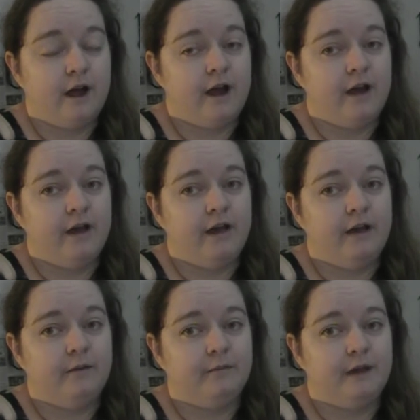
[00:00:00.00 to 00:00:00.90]
I
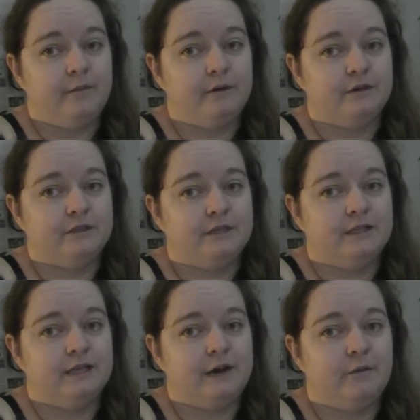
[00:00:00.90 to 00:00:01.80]
am that
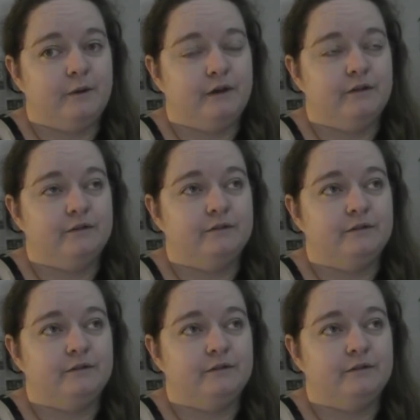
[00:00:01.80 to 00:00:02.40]
person that will